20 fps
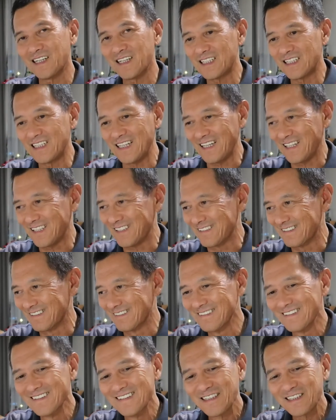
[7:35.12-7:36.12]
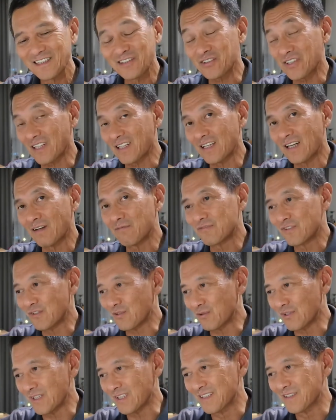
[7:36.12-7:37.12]
again because I love
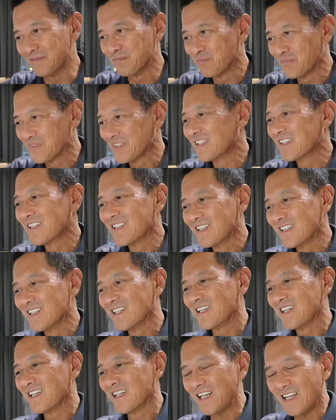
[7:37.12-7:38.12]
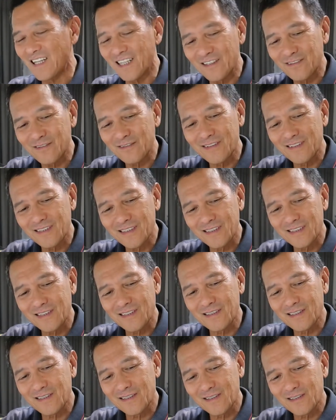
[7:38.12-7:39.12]
durian. And
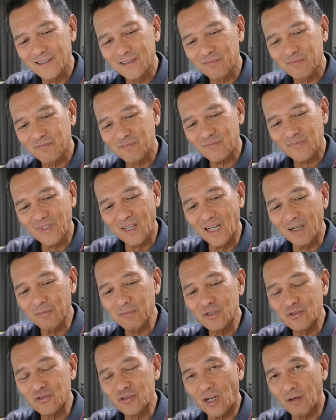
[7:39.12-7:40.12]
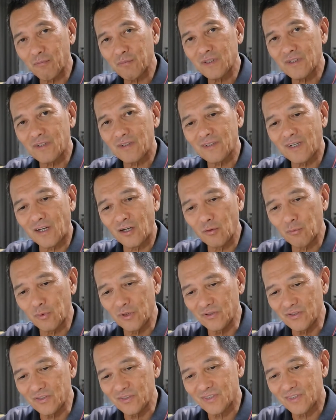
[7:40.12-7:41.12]
uh, I've been chomping on
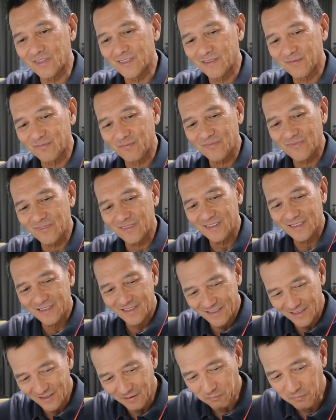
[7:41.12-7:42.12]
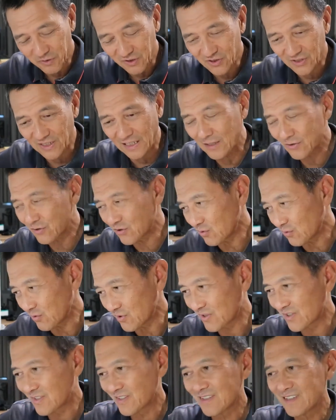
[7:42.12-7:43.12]
almonds,
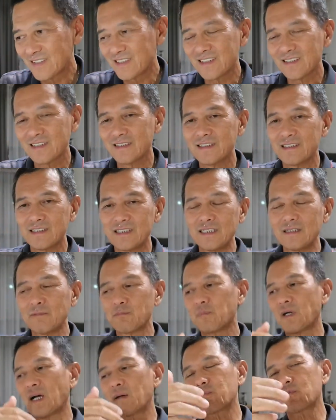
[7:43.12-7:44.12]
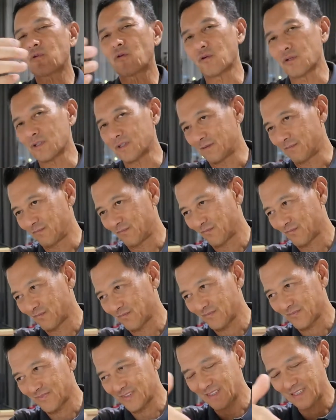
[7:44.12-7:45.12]
pistachios, eating popcorn.
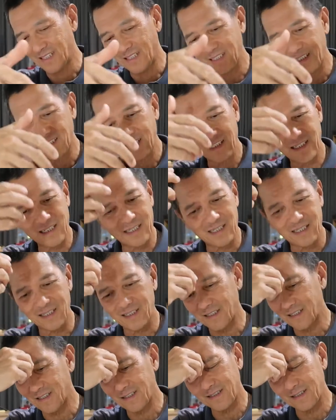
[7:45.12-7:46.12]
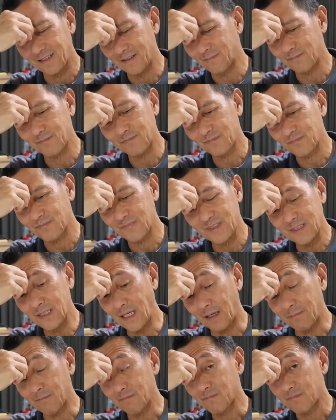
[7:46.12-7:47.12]
Okay, uh,
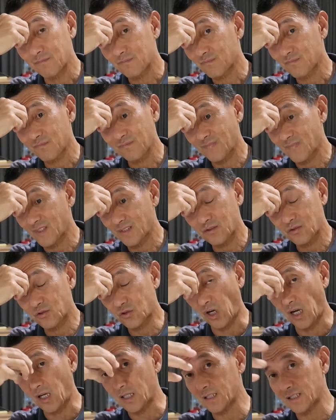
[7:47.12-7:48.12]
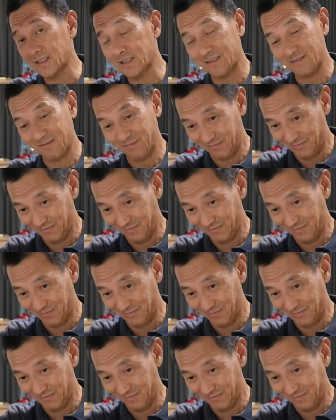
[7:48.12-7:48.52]
yeah, chocolate.